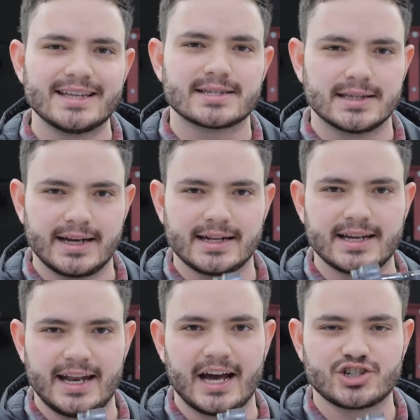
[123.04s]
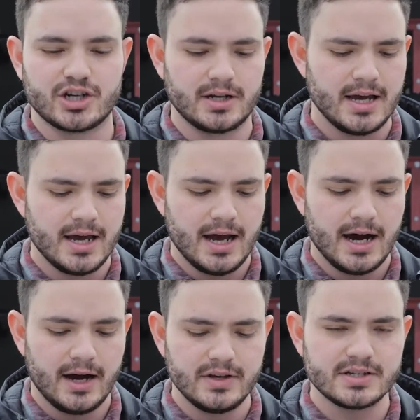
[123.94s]
insulated connection.
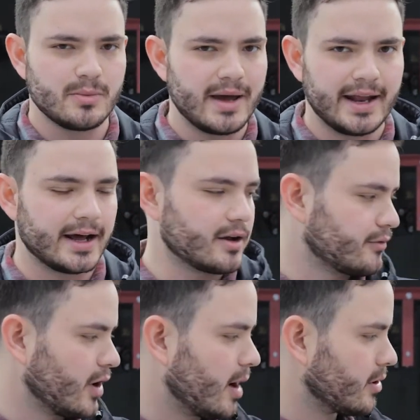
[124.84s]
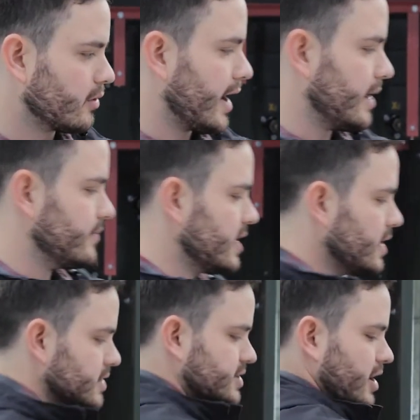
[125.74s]
Uh, these are made out of rubber, right?
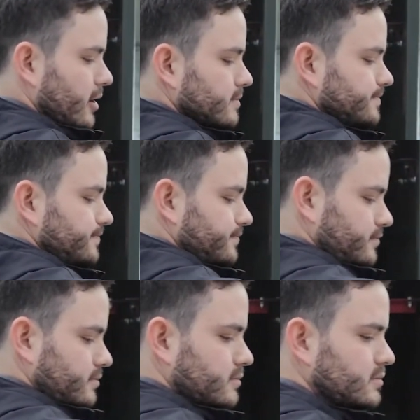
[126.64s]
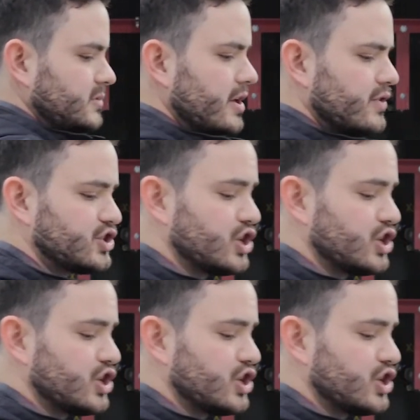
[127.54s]
So the